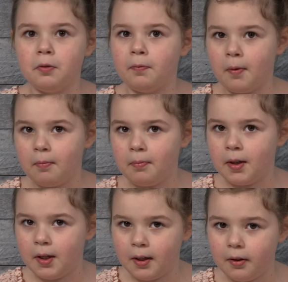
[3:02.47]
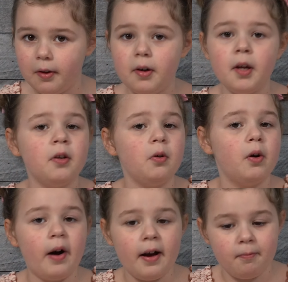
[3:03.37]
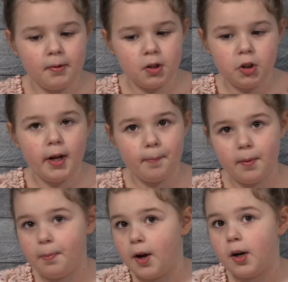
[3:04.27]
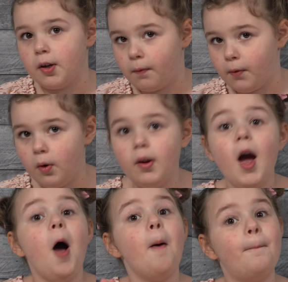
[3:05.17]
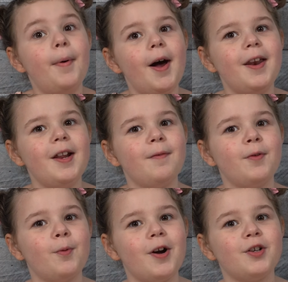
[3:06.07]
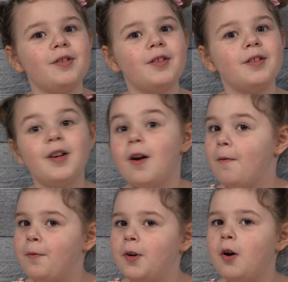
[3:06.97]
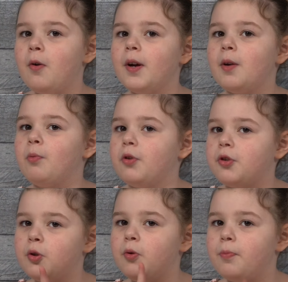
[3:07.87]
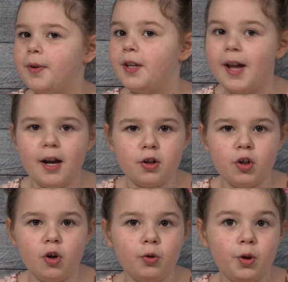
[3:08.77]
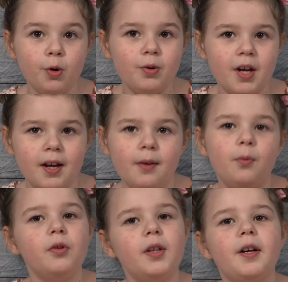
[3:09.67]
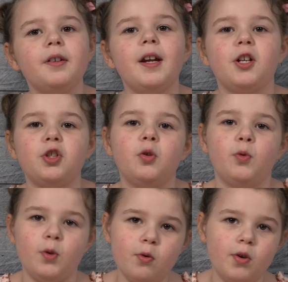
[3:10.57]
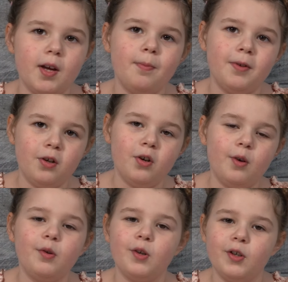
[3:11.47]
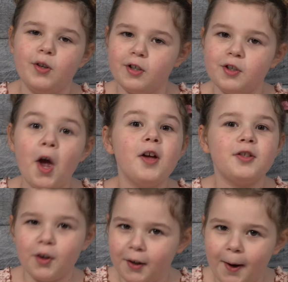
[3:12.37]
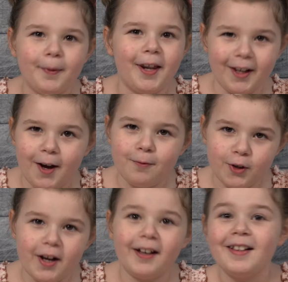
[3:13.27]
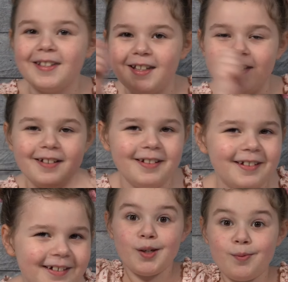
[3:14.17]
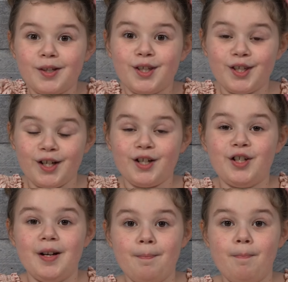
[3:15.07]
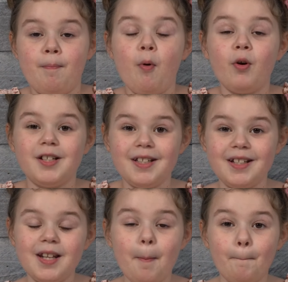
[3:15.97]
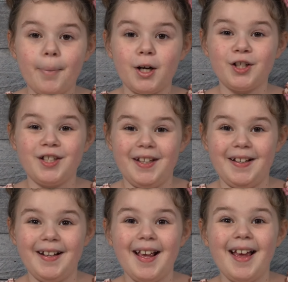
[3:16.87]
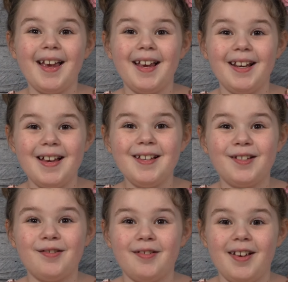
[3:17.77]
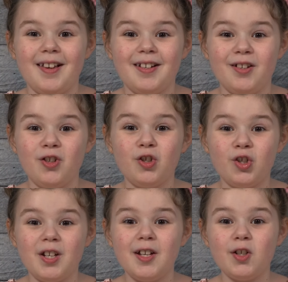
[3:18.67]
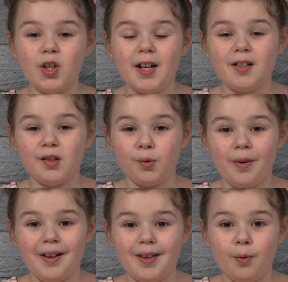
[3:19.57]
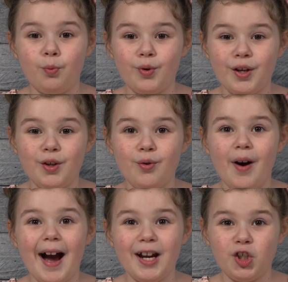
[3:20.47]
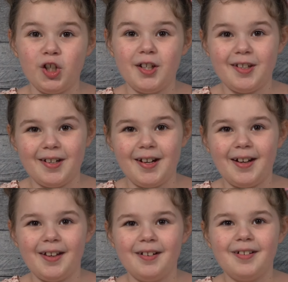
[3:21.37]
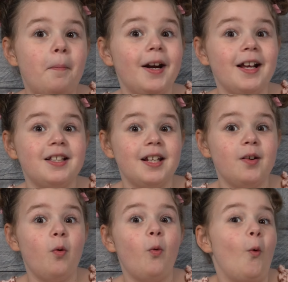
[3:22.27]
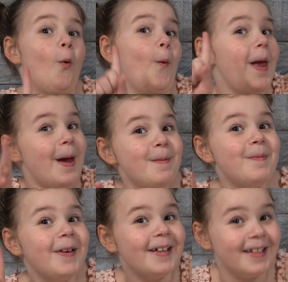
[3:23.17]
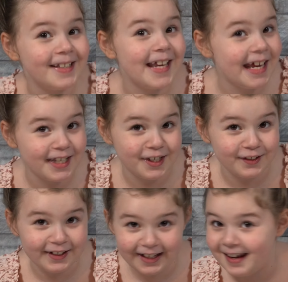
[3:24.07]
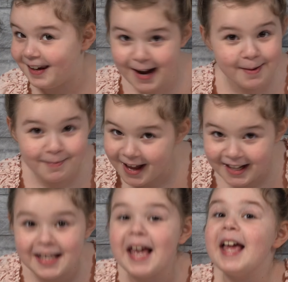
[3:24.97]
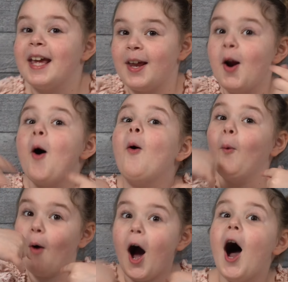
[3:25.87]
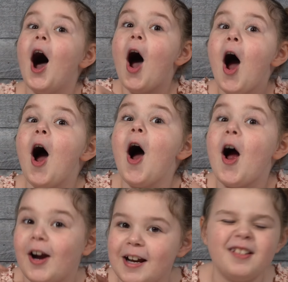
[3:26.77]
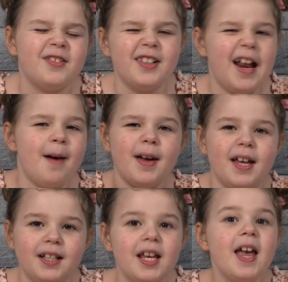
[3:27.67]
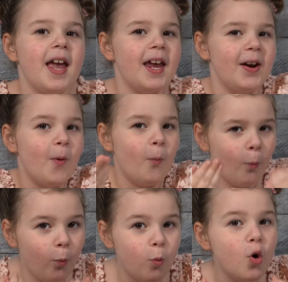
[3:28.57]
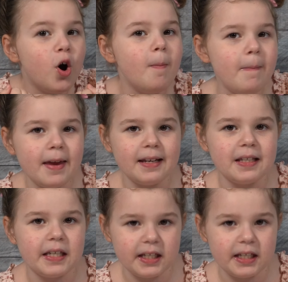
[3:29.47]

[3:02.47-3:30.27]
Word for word: you're from in England and you don't have much time to be on your phone. But if you're watching this video, it will soon be National U Day. Well, not National U Day, but you know, you're a nurse. Sorry, I'm getting off track. See ya. She was such an important person in history because she changed the way that we do hygiene today. But it's in women's history, not men's. in our history, not men's. in woman's